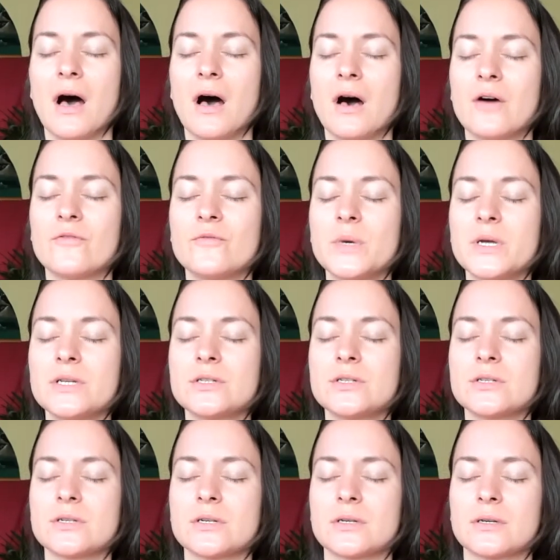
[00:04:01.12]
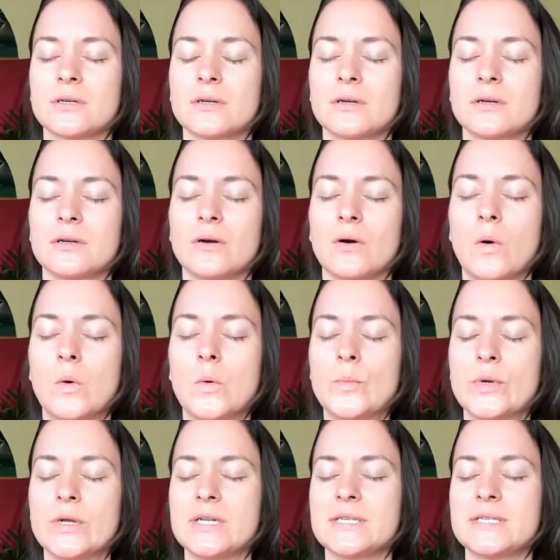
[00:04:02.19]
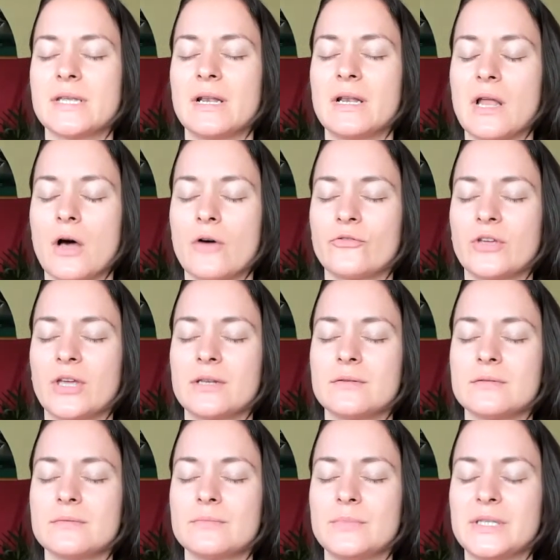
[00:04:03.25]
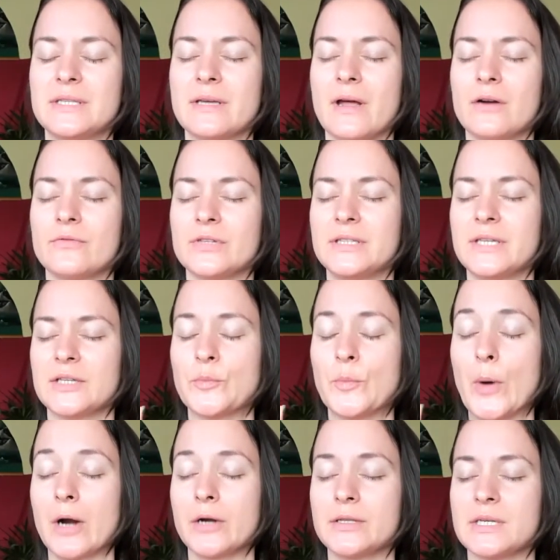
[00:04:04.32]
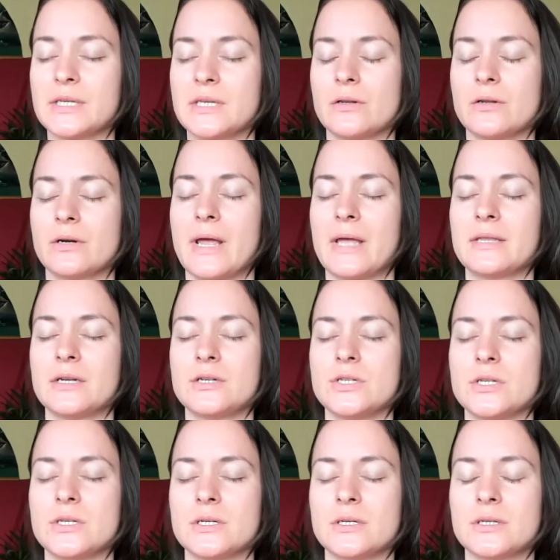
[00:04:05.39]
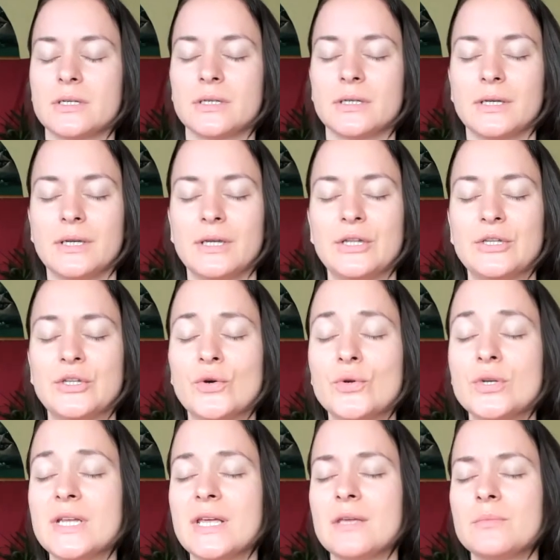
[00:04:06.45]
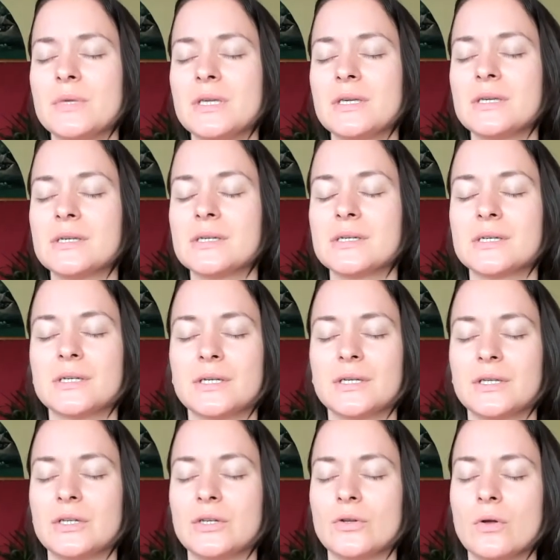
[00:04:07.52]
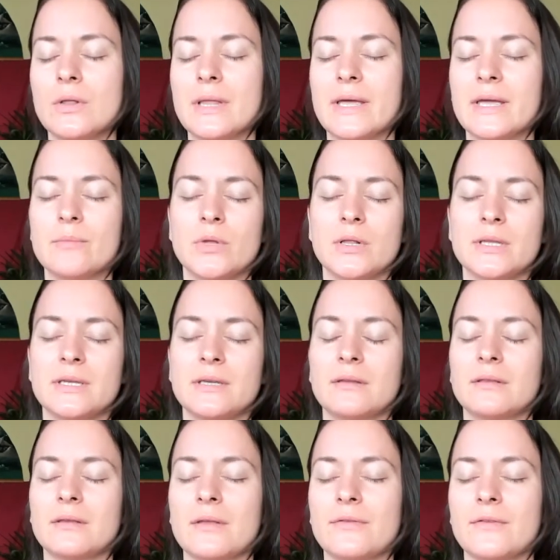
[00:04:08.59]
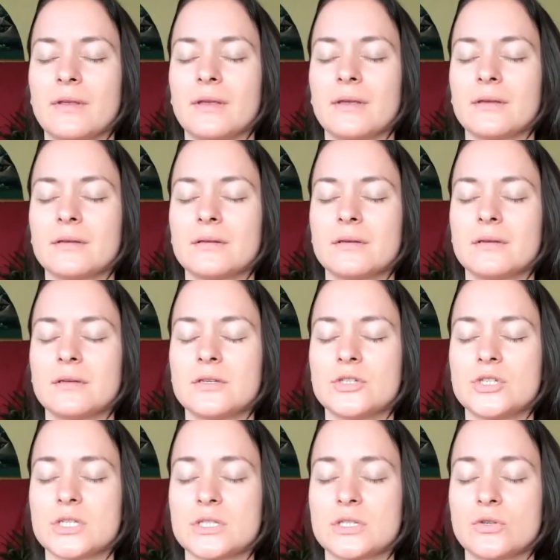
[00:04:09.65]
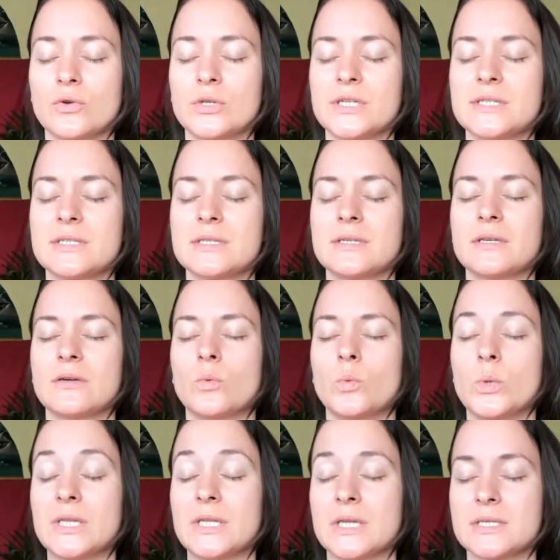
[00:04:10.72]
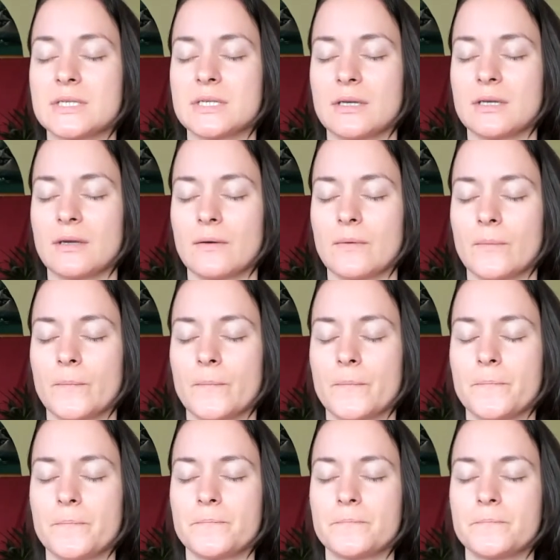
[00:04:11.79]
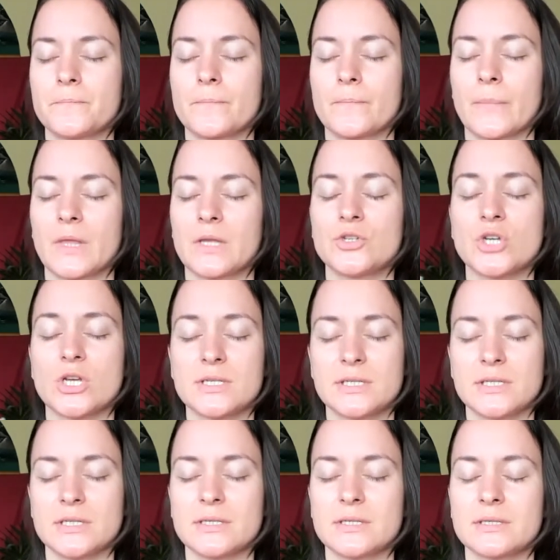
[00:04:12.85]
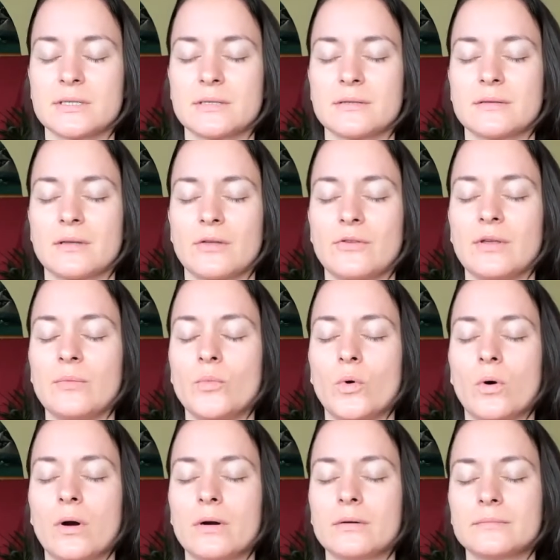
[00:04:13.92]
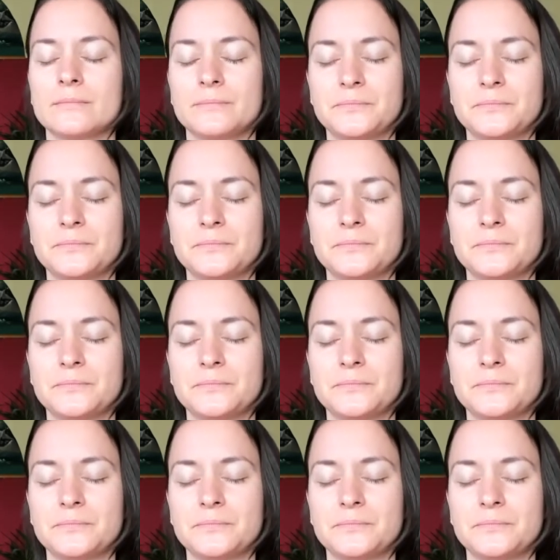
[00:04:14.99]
how much openness and love can be there with that particular energy. No naming, no labeling, nothing. Just noticing, witnessing. Just this, nothing more.